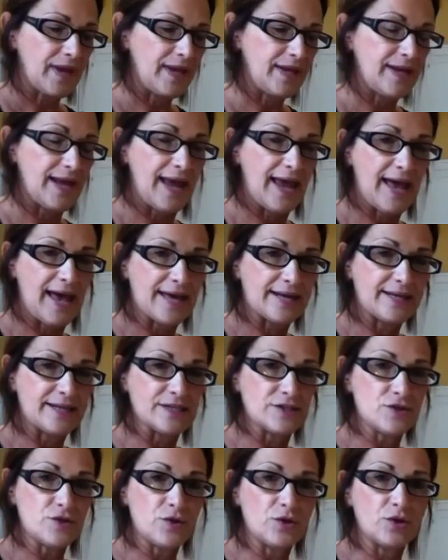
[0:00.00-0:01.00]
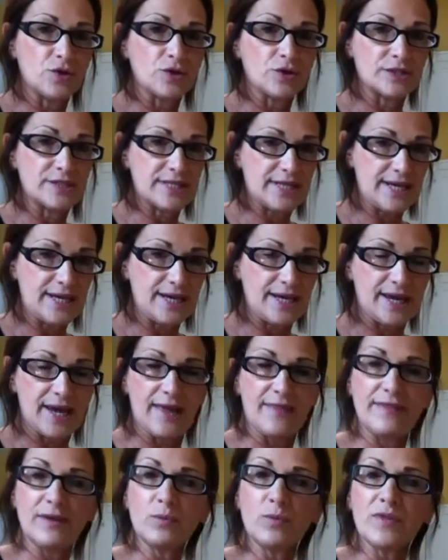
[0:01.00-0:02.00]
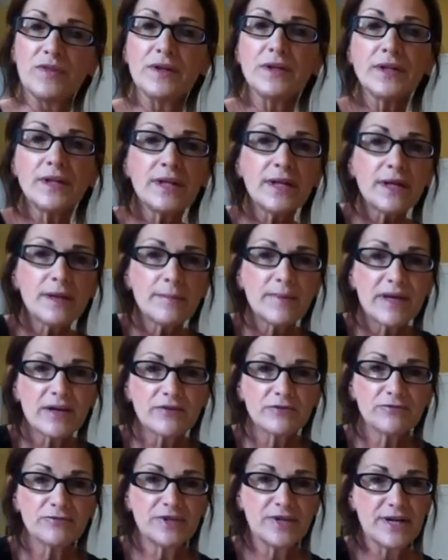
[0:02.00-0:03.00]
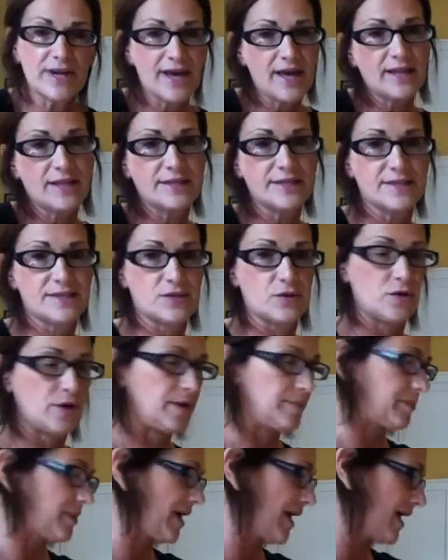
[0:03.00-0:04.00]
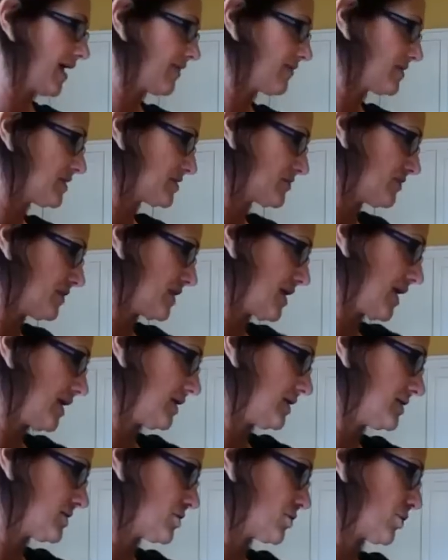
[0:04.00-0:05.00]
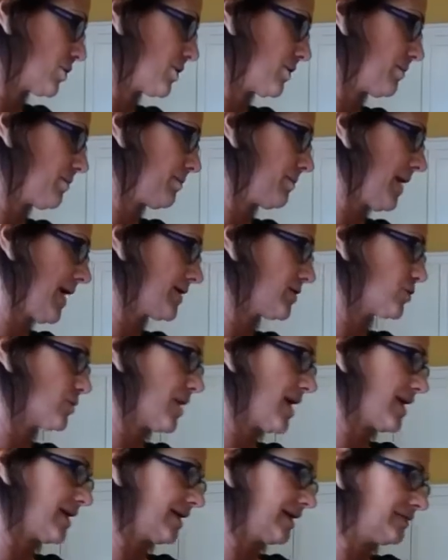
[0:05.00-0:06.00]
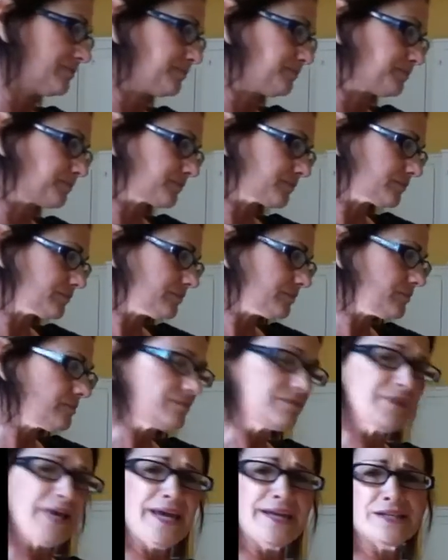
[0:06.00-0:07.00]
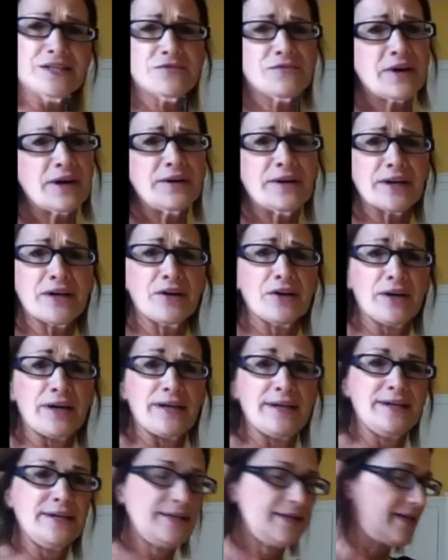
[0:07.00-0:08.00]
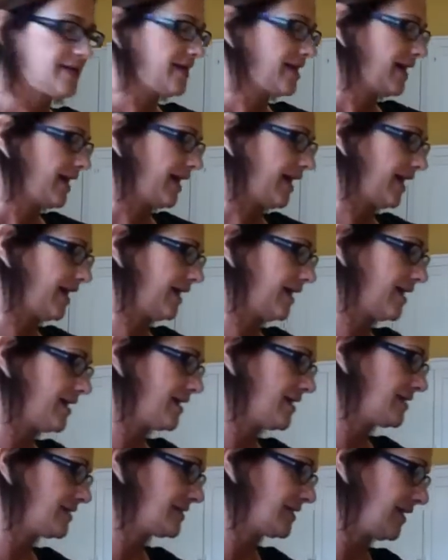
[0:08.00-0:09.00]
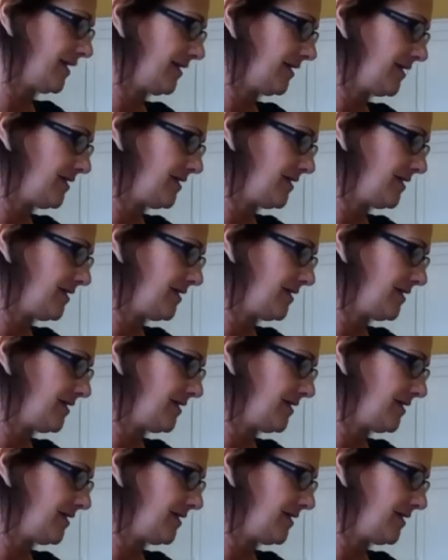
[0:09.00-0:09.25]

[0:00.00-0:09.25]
and add it to your tea, and then with a little bit of vanilla syrup. I have this vanilla syrup by Trani. It's very good. And